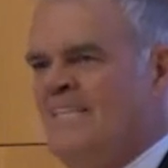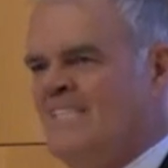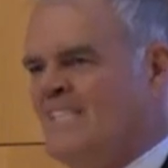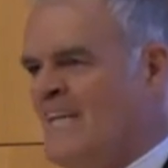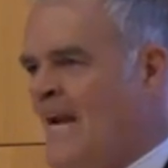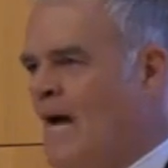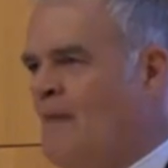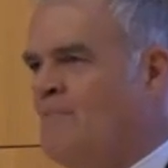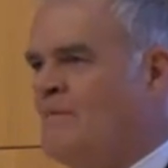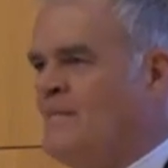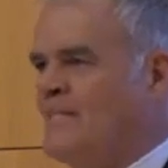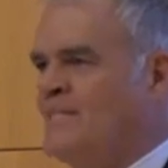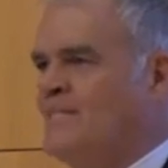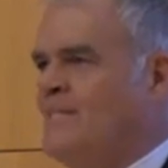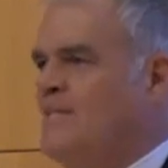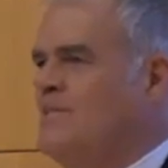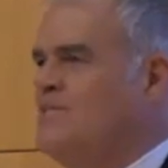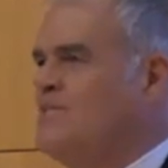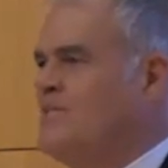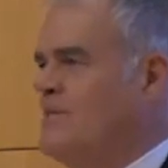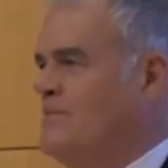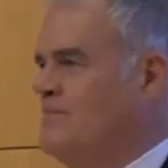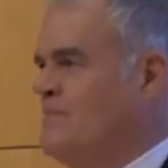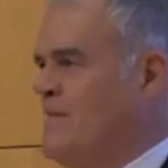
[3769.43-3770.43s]
He said, I'm going to
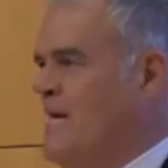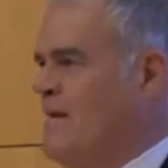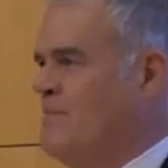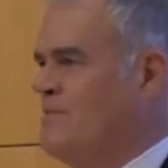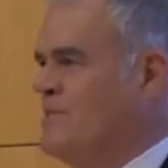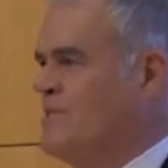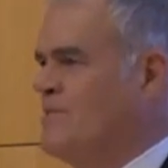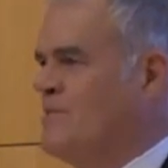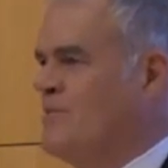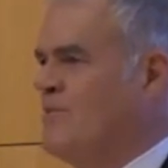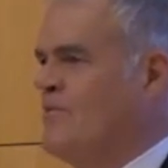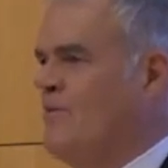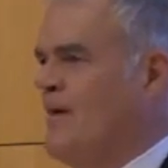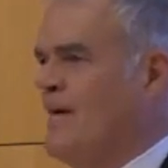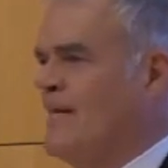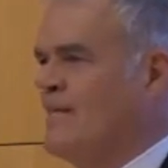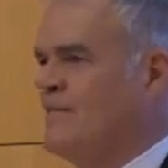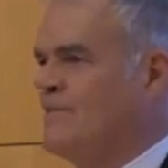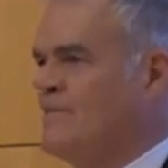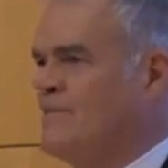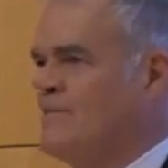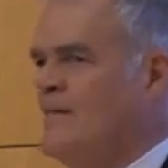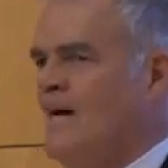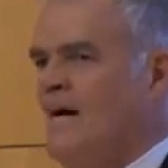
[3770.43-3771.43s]
teach him debits and
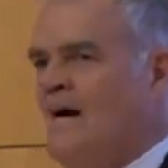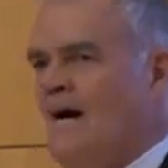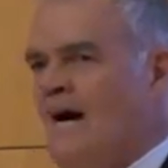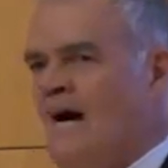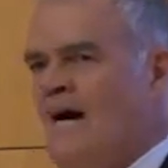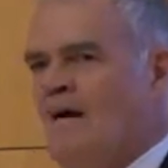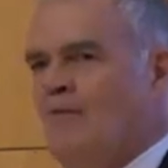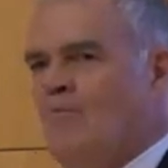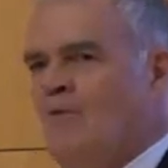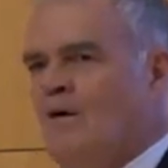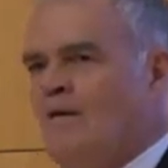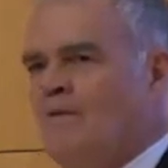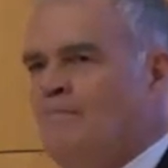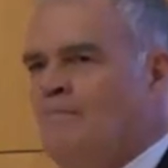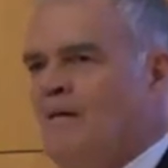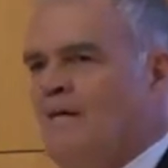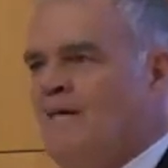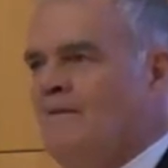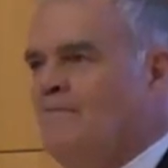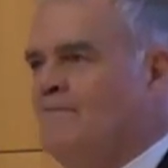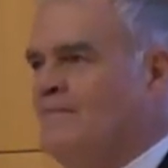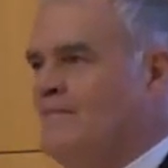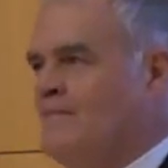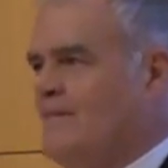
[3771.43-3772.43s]
credits. I want a
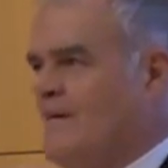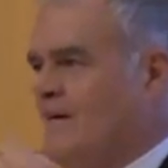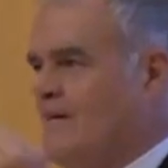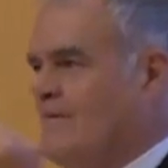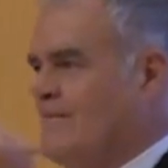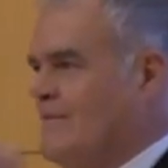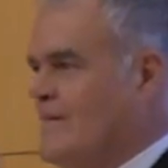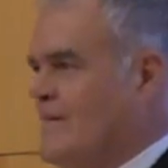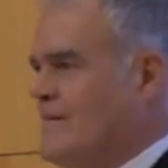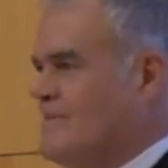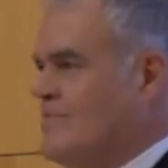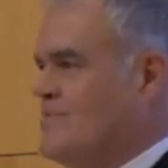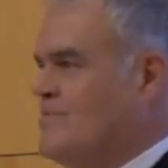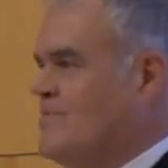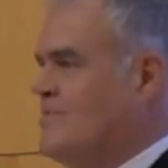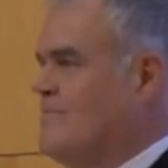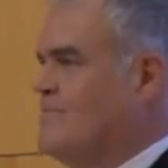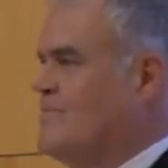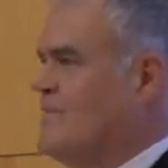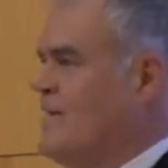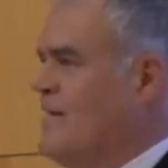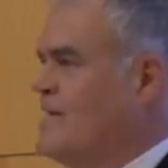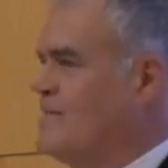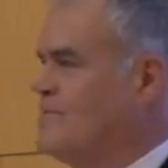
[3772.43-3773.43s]
man of integrity as
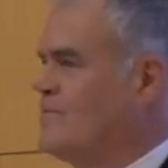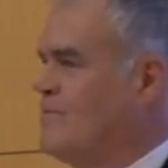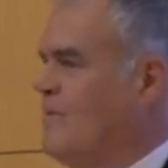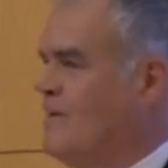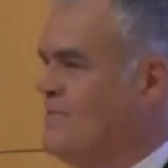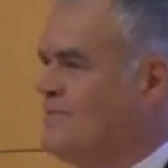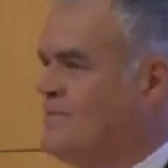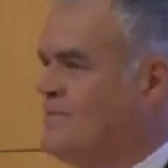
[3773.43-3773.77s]
chief financial